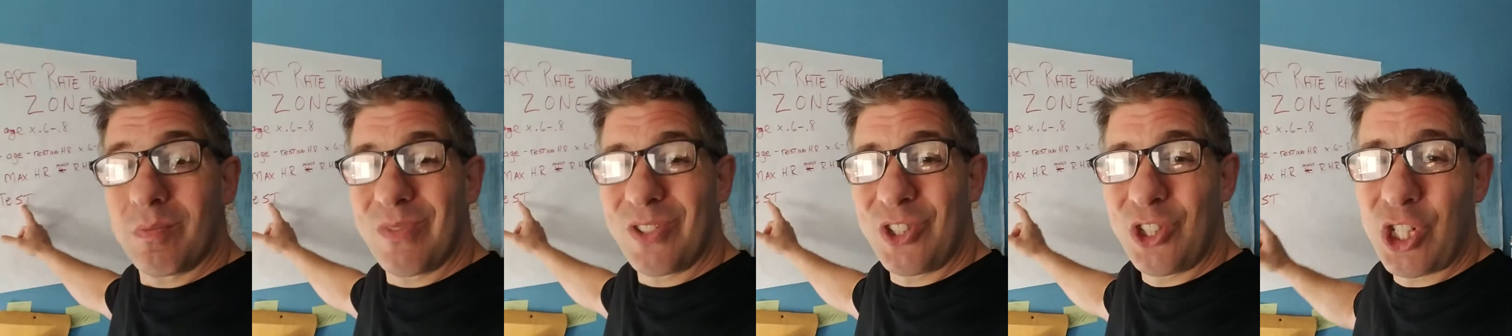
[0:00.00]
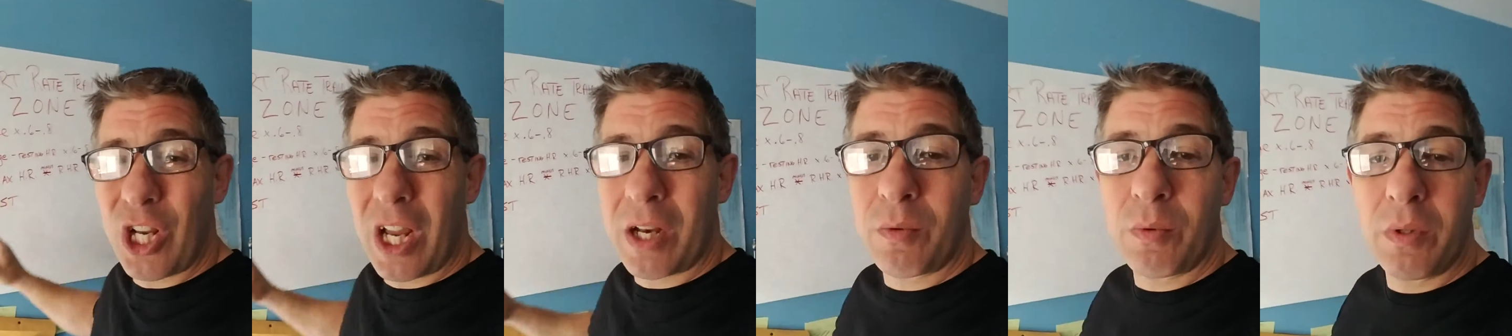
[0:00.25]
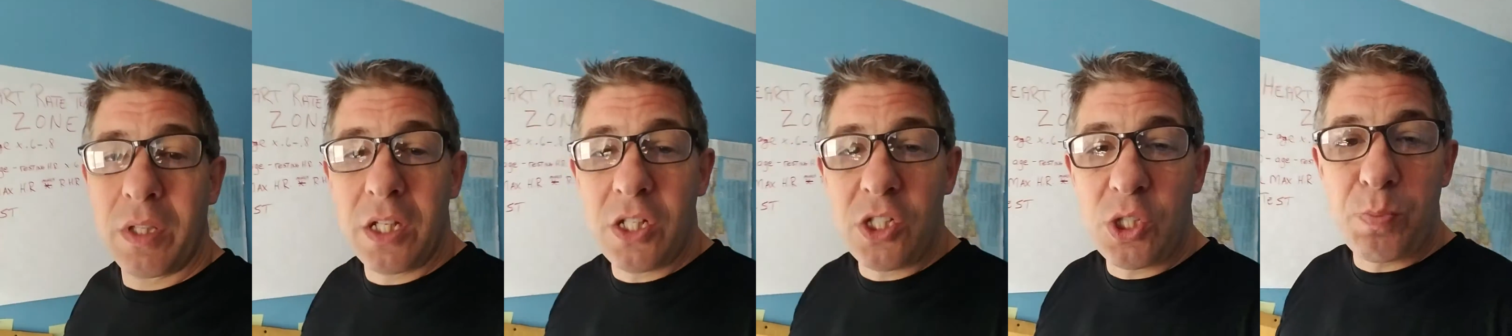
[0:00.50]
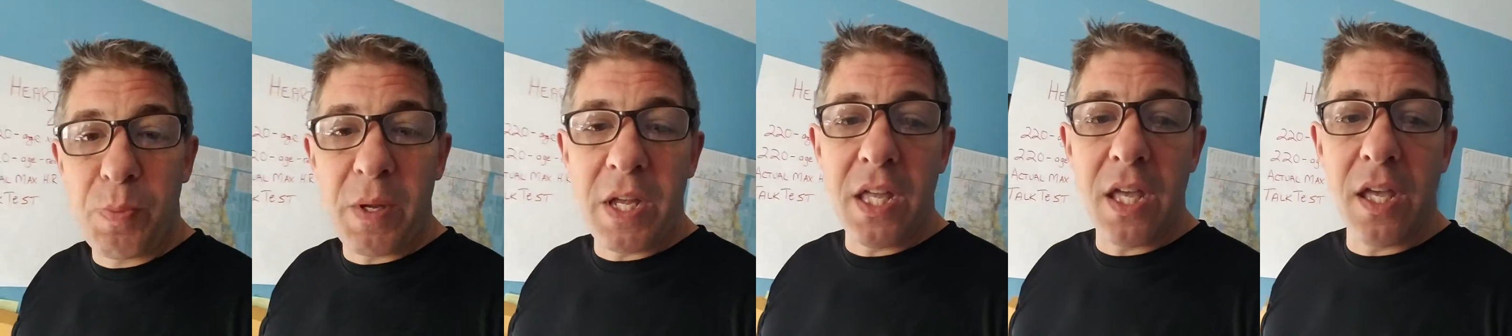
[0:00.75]
generally
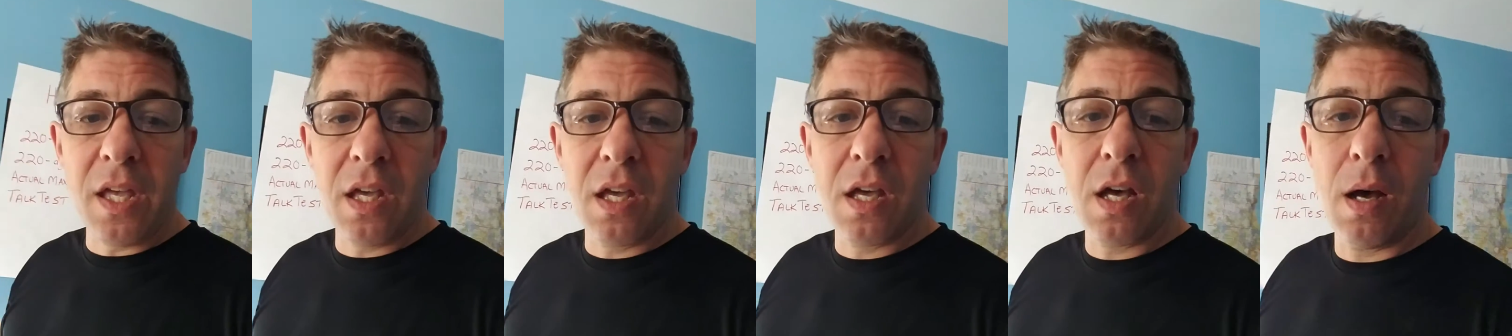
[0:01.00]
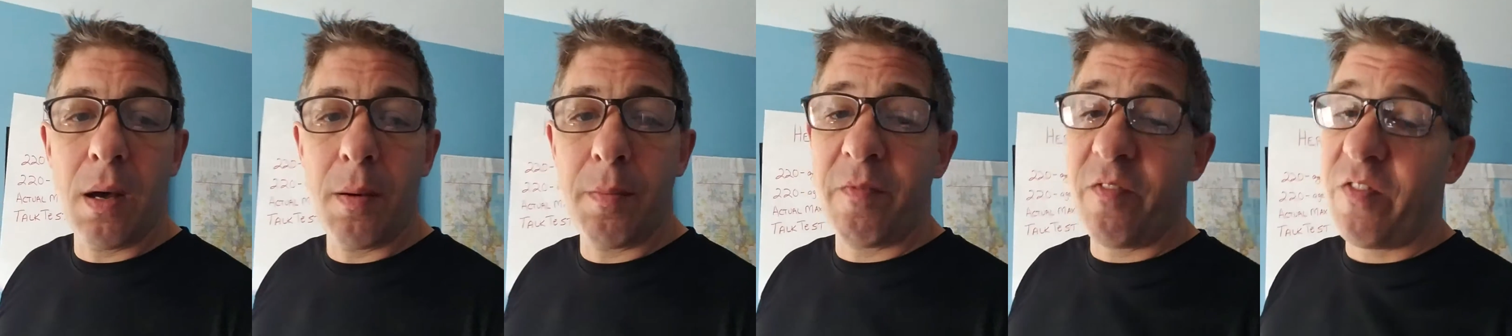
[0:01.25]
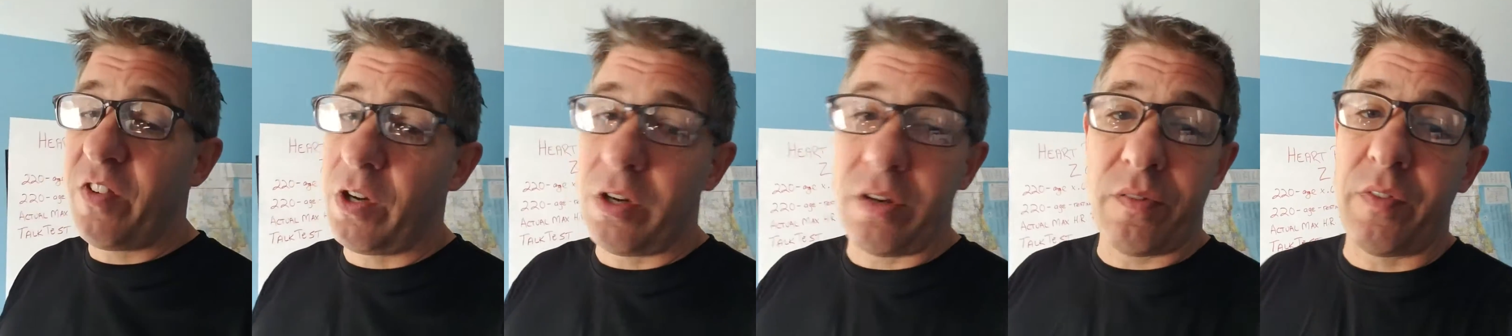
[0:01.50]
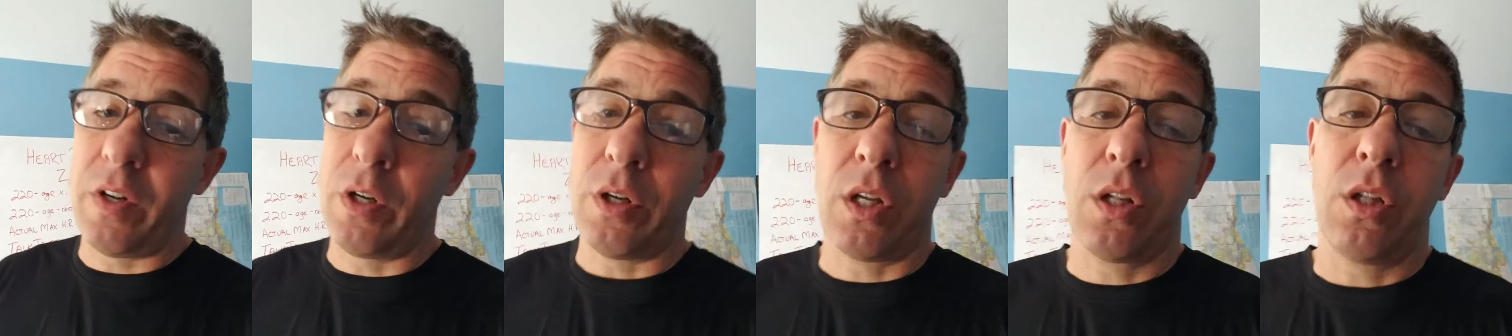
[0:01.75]
speaking, come very,
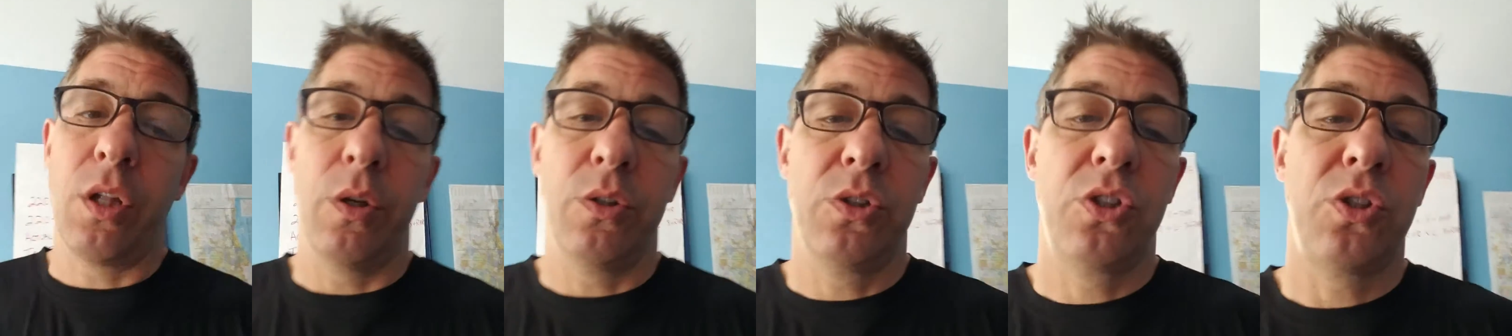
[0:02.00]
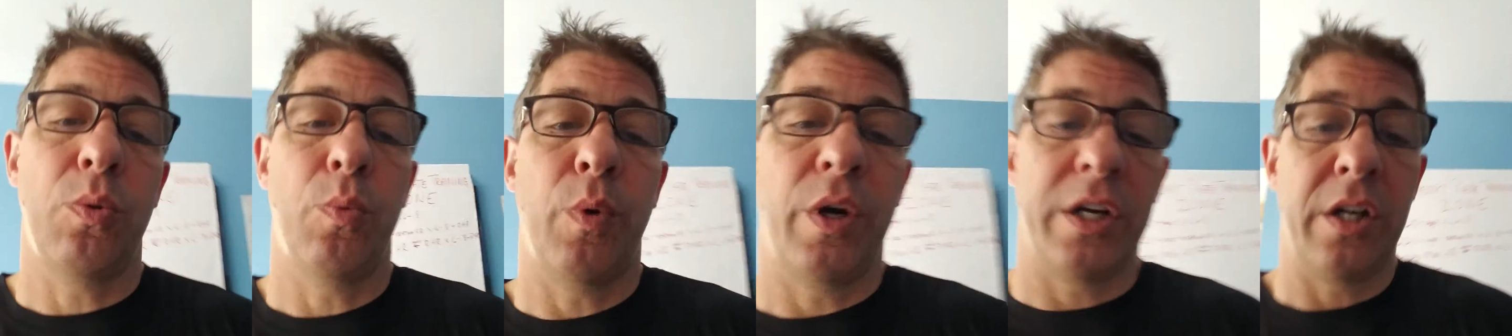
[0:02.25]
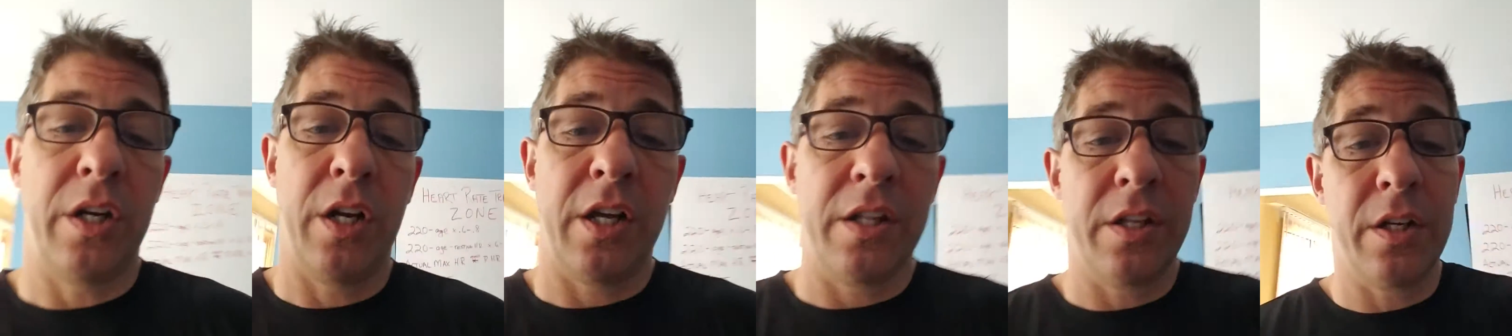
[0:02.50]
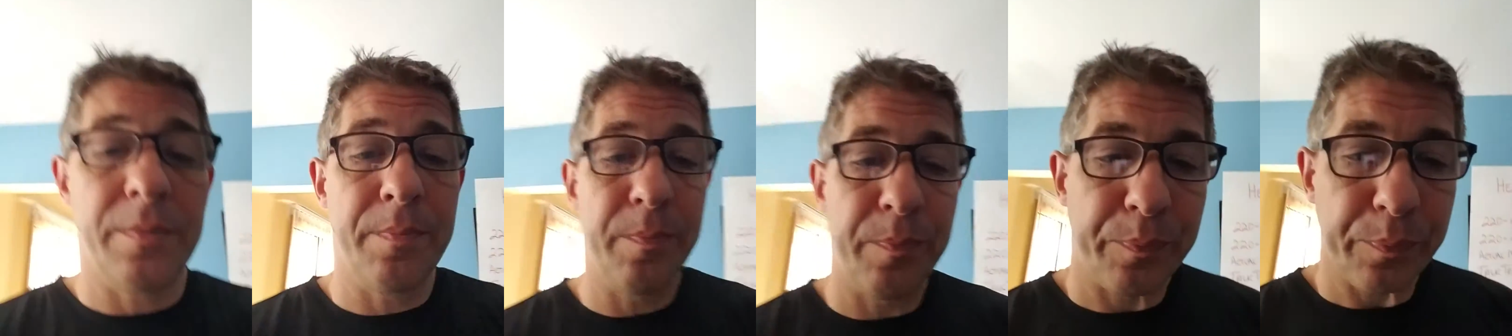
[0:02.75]
very close to one
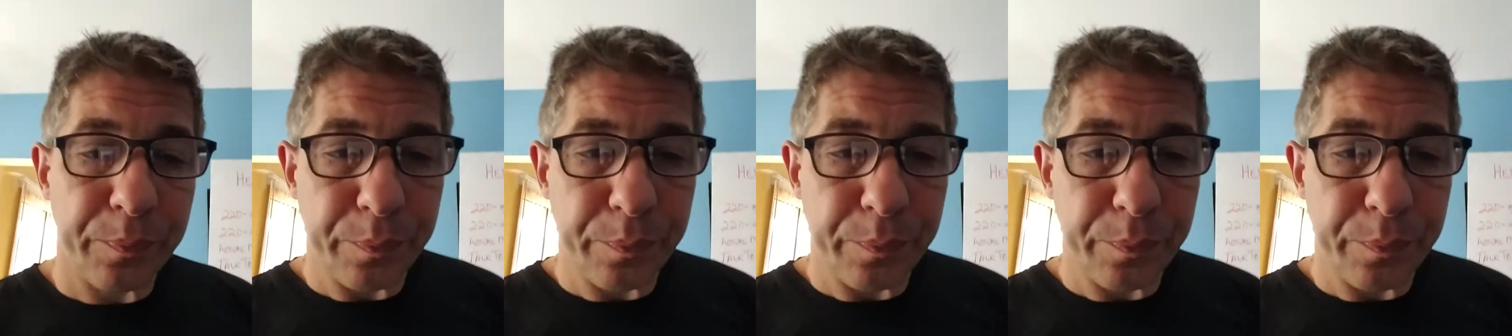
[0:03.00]
another.